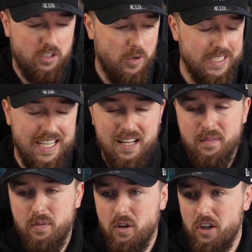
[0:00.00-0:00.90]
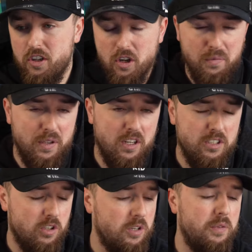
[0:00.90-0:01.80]
Going to Anfield, are you confident? Are
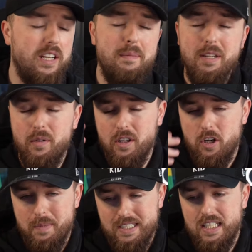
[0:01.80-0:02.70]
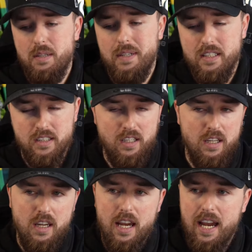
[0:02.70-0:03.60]
you not confident? Let me know in the comments, anyways.
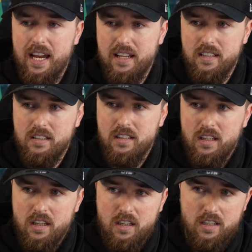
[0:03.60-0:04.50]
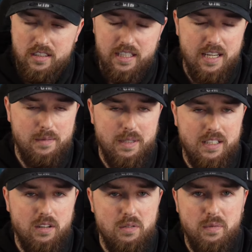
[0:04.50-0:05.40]
And yeah,
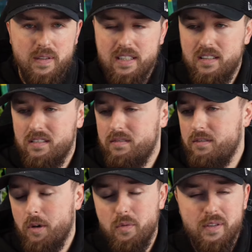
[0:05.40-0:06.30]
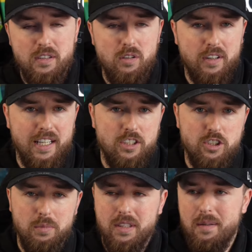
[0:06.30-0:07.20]
man, hopefully, hopefully you lot get the
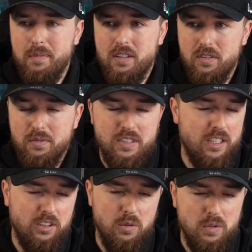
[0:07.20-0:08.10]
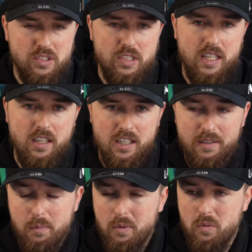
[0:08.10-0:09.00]
job done because obviously I don't want City, uh,
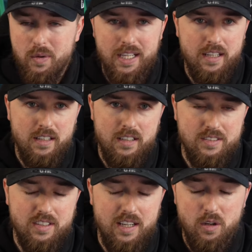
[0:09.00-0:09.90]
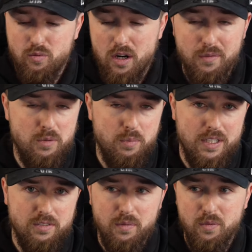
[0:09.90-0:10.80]
Liverpool winning this title. I'd rather you
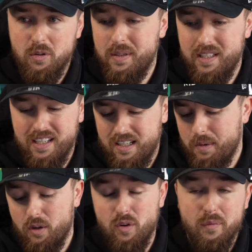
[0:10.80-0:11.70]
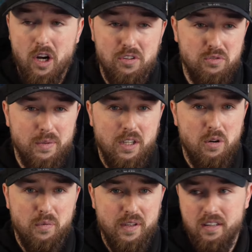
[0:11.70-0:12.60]
boys do the 4 P, but I'd rather Arsenal win the
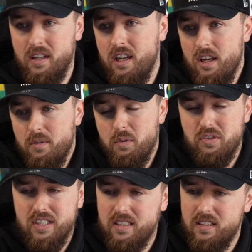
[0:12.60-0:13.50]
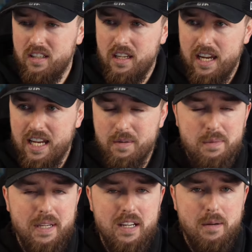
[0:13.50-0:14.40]
whole thing. We'll see.
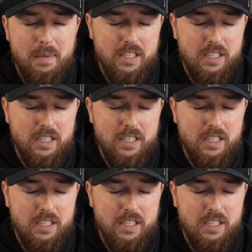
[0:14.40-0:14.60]
Anyways, big up.